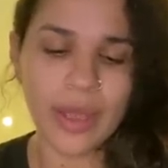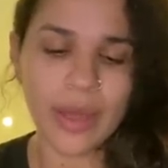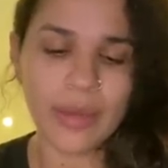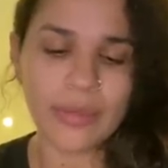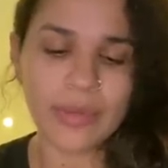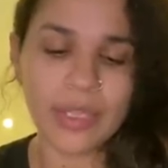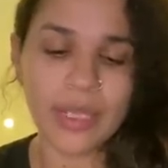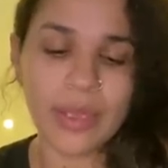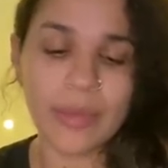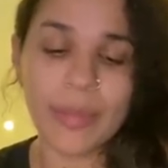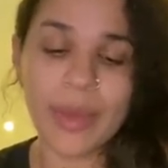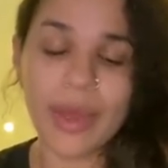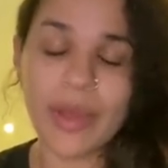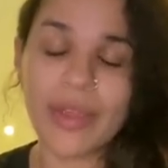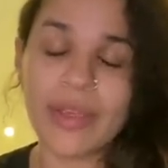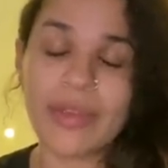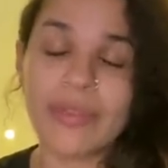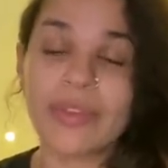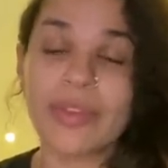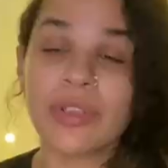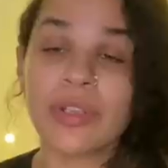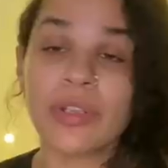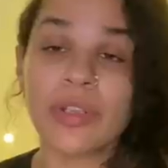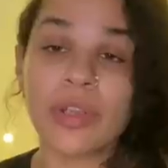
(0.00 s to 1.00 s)
Think about
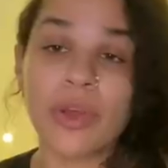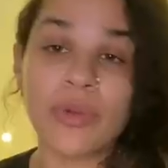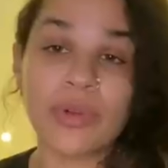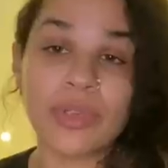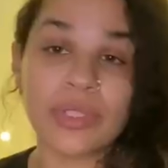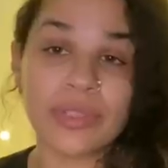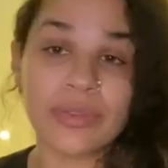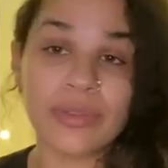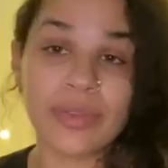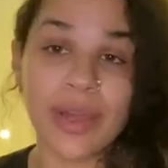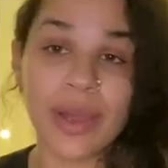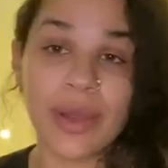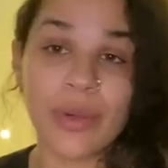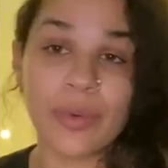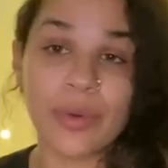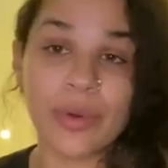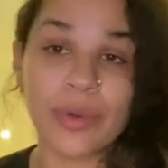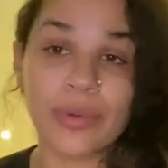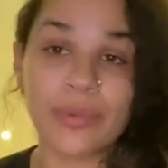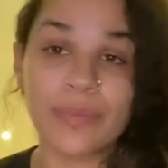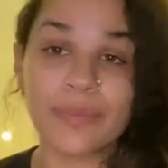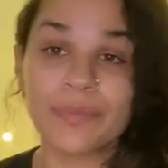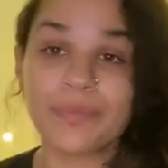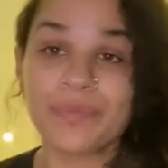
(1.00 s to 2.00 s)
even the lotus
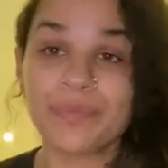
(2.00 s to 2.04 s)
flower.